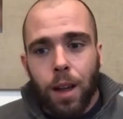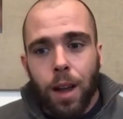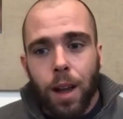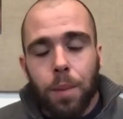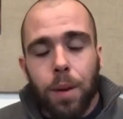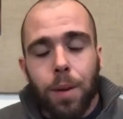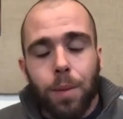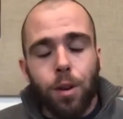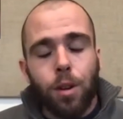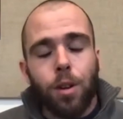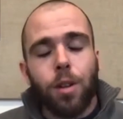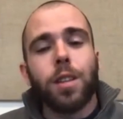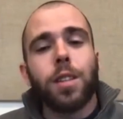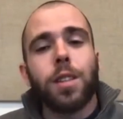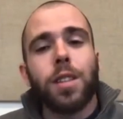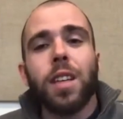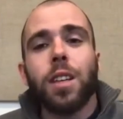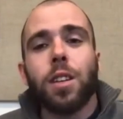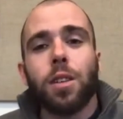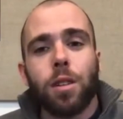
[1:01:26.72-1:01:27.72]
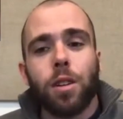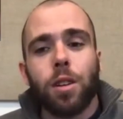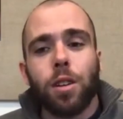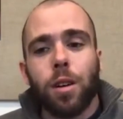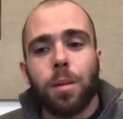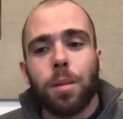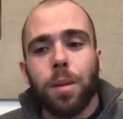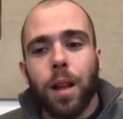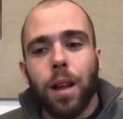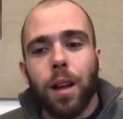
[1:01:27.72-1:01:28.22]
and people are going to see you. They're
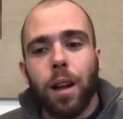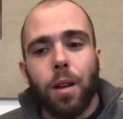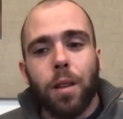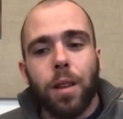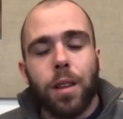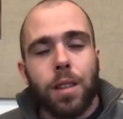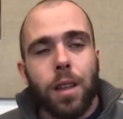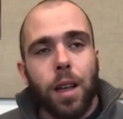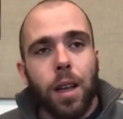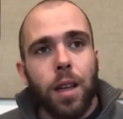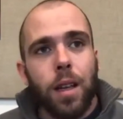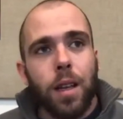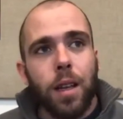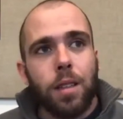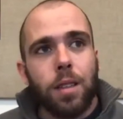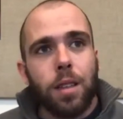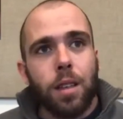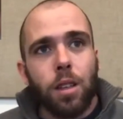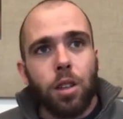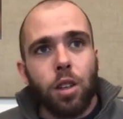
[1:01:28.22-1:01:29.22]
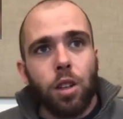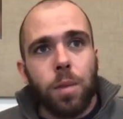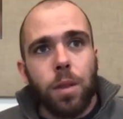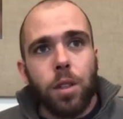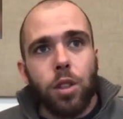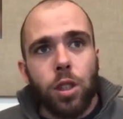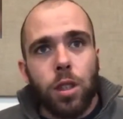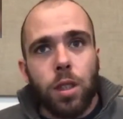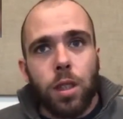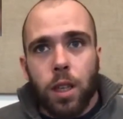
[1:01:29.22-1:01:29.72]
going to be like, oh, this lady is a
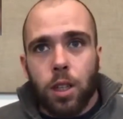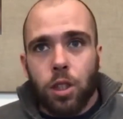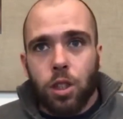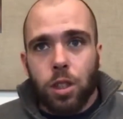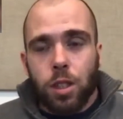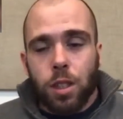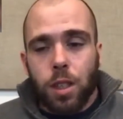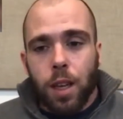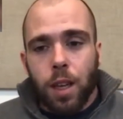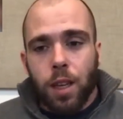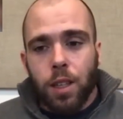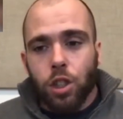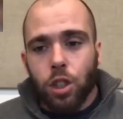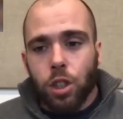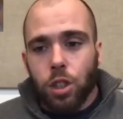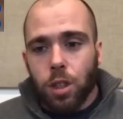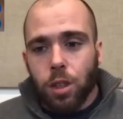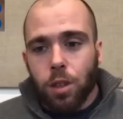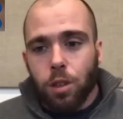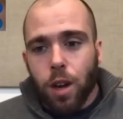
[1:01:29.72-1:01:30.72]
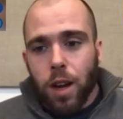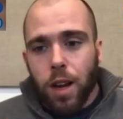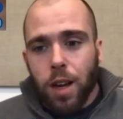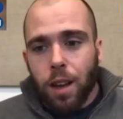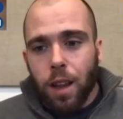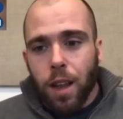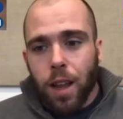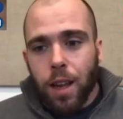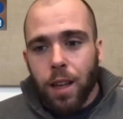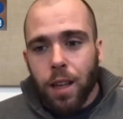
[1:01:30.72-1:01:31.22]
human. She teaches kids. She's a
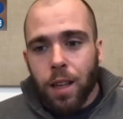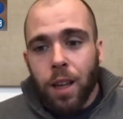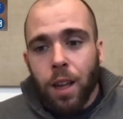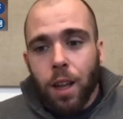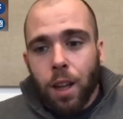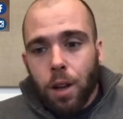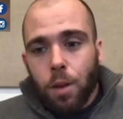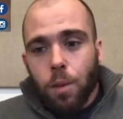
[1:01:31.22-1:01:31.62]
great lady.